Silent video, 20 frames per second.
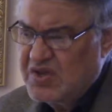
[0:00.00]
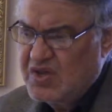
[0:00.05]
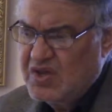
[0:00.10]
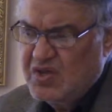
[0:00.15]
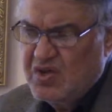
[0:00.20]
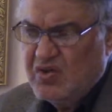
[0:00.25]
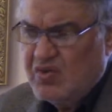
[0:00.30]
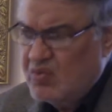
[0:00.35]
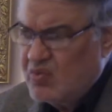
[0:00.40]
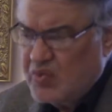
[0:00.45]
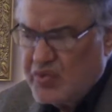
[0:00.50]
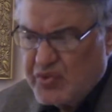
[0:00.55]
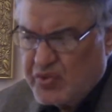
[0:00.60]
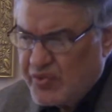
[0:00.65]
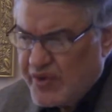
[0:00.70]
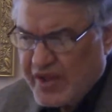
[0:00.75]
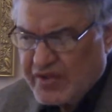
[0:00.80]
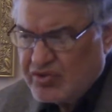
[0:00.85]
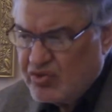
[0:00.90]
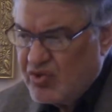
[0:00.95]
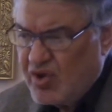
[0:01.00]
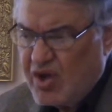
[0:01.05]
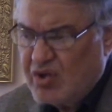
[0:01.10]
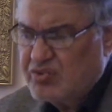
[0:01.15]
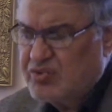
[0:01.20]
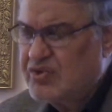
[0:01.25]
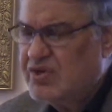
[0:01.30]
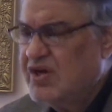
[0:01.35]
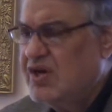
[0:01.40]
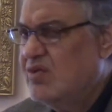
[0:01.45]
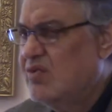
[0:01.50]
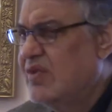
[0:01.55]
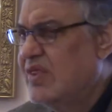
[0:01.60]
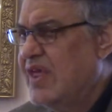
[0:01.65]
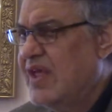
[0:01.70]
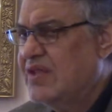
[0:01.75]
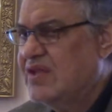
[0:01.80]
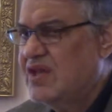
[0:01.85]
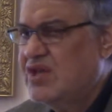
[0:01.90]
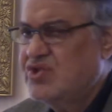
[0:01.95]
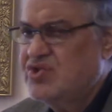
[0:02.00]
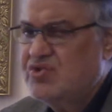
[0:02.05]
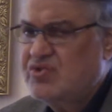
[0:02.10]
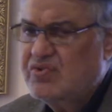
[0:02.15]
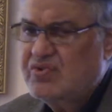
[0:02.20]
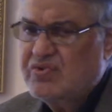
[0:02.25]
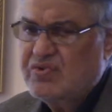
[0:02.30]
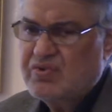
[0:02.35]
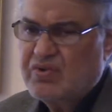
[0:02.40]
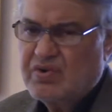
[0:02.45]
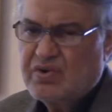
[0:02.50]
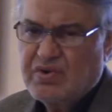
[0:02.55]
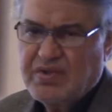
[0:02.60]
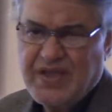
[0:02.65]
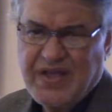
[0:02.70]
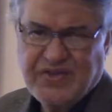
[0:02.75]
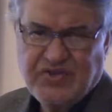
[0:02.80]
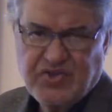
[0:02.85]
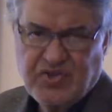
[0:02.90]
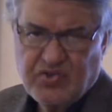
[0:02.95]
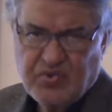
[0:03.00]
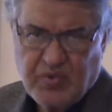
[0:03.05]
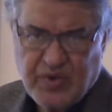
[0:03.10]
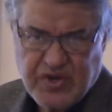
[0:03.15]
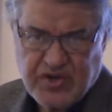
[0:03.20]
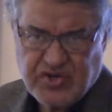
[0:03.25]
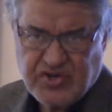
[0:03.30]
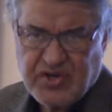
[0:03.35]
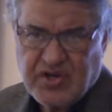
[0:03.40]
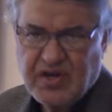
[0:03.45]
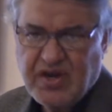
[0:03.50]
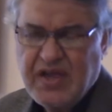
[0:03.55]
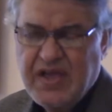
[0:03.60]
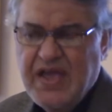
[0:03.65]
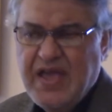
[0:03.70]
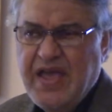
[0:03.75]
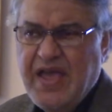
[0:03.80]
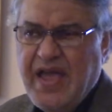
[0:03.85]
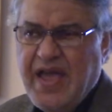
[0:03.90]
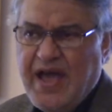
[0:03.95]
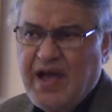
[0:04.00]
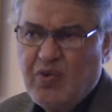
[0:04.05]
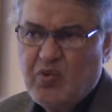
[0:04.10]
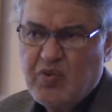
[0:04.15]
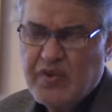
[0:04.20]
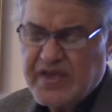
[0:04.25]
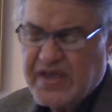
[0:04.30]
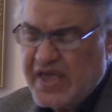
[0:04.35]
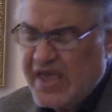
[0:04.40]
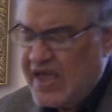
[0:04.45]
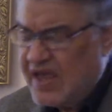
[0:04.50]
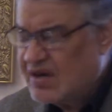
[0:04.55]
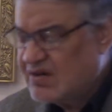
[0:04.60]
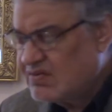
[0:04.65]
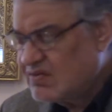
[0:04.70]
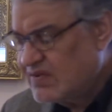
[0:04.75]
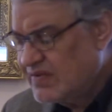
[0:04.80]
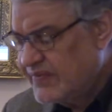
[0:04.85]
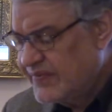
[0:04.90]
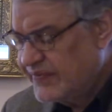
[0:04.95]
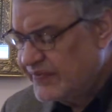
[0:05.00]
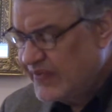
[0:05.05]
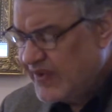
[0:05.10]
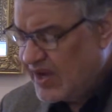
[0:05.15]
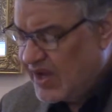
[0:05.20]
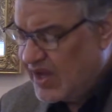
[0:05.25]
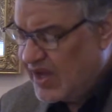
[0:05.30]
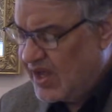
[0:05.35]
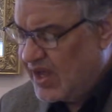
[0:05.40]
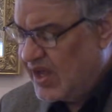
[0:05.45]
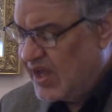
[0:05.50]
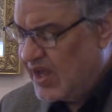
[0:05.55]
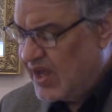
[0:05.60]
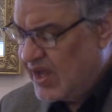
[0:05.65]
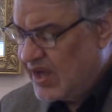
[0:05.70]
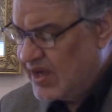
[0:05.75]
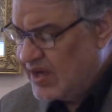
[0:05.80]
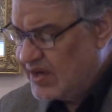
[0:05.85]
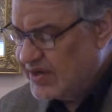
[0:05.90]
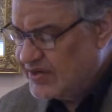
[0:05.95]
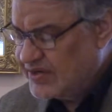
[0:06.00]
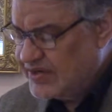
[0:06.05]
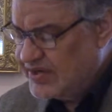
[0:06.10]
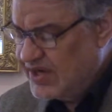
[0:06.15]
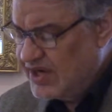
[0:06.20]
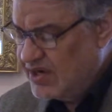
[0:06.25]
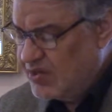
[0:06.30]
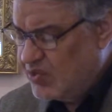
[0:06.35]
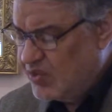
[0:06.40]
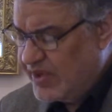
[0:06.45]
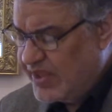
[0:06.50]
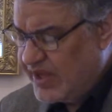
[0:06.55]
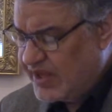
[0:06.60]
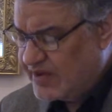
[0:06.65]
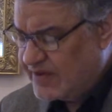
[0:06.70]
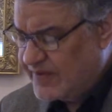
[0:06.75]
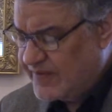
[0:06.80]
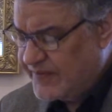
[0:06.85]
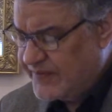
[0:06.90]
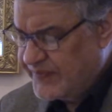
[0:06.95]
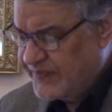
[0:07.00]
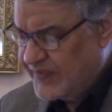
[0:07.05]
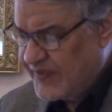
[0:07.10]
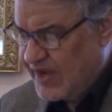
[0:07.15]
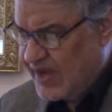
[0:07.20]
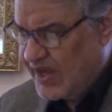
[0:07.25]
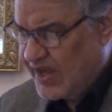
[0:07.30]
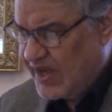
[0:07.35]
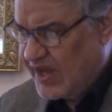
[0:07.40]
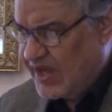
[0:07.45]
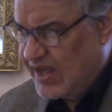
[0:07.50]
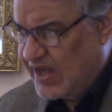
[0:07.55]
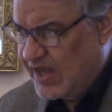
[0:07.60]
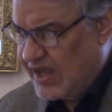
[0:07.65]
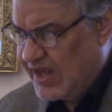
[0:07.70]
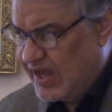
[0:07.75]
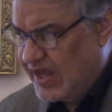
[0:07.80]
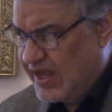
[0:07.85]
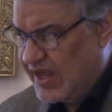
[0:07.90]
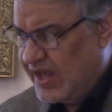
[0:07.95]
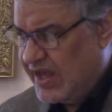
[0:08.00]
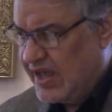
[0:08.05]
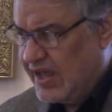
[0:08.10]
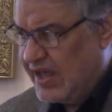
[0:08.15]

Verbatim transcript: we do not know how to deal with that issue or that situation, how we can uh, deal with it. Uh,